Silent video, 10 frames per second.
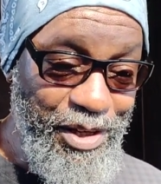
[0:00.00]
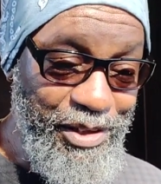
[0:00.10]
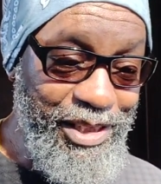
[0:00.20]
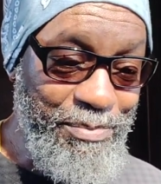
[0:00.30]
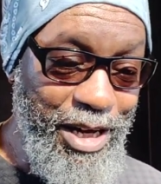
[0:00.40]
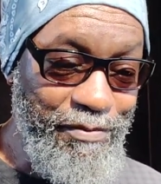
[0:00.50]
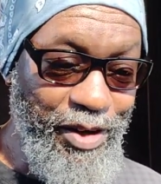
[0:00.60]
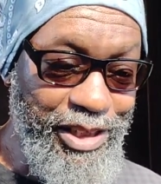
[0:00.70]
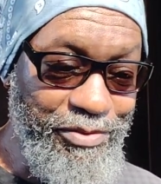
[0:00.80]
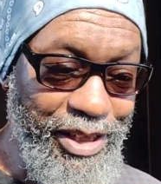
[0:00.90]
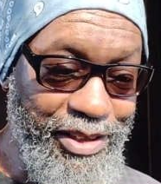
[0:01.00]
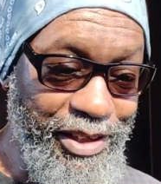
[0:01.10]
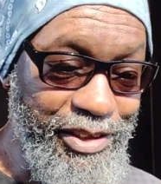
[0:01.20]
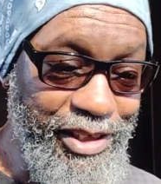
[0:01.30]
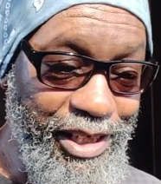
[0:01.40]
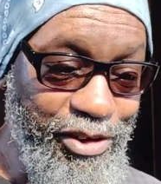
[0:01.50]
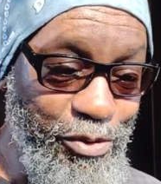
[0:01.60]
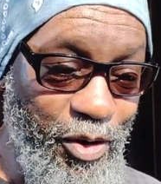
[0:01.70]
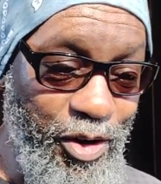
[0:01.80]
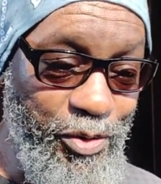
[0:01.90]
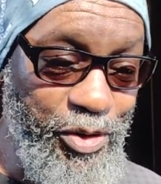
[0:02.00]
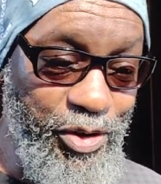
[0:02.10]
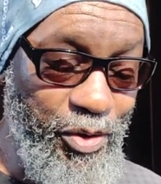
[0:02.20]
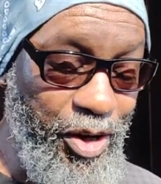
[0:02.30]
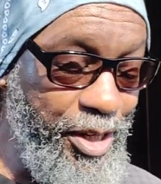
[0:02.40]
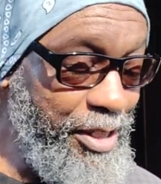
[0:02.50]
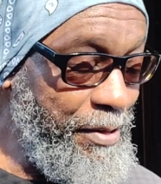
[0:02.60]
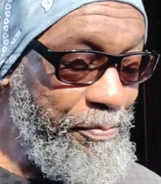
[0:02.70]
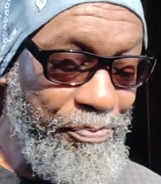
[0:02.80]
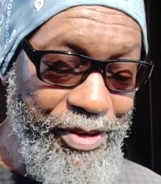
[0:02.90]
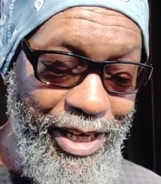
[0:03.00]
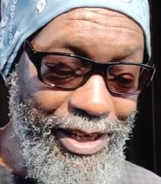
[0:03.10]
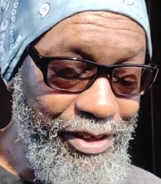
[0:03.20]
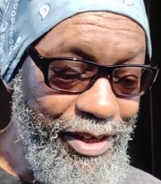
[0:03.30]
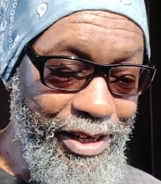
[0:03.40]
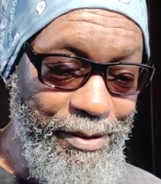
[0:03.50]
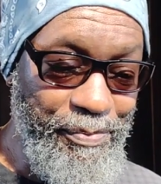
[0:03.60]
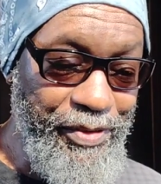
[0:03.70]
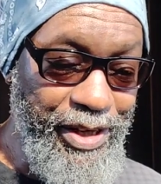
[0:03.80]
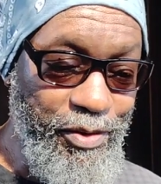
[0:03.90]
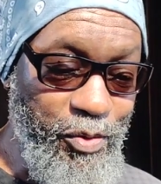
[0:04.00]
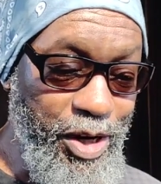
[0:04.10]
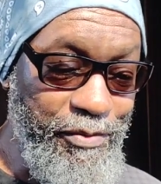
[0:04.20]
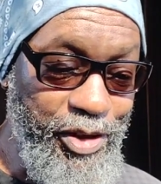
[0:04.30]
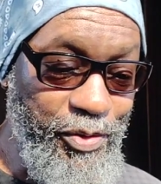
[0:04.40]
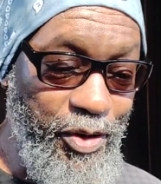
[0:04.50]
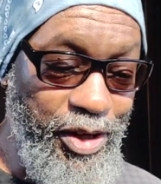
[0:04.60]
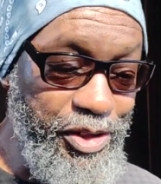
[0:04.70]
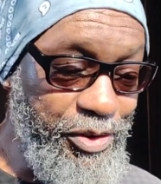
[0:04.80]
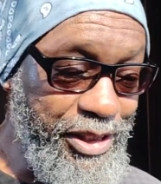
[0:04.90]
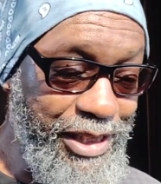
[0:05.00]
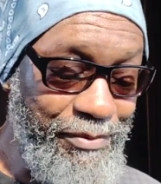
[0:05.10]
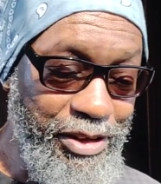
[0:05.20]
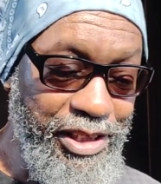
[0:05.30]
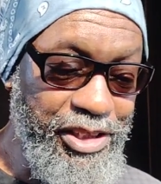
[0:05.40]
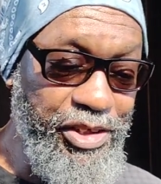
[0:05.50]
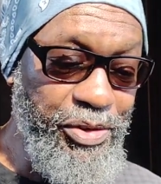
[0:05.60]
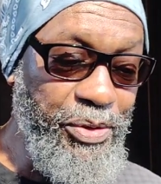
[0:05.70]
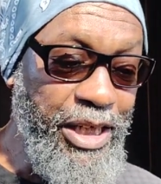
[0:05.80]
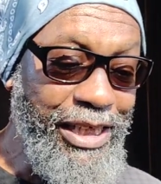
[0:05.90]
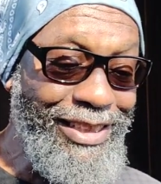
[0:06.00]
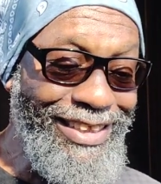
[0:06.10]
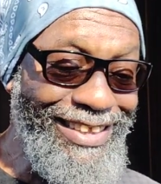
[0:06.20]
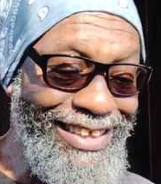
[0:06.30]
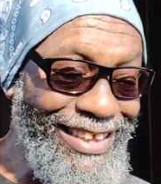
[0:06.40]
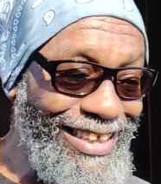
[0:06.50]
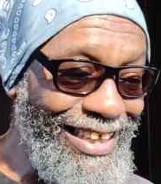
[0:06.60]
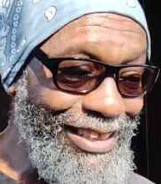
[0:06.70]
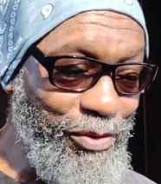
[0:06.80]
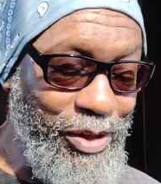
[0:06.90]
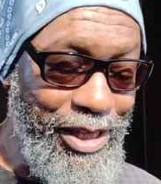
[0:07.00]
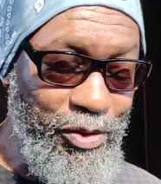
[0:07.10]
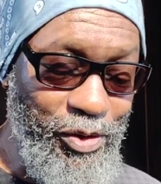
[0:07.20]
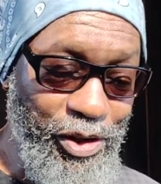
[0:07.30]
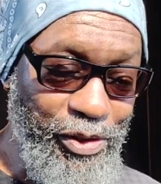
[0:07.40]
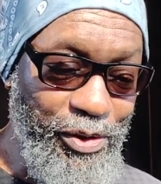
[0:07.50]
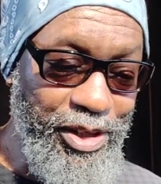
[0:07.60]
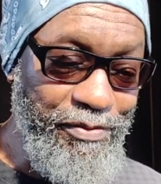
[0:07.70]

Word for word: that's my advice right there. It's like you are who you are, and um, and whoever you are, you just have to continue to dig into what I call the third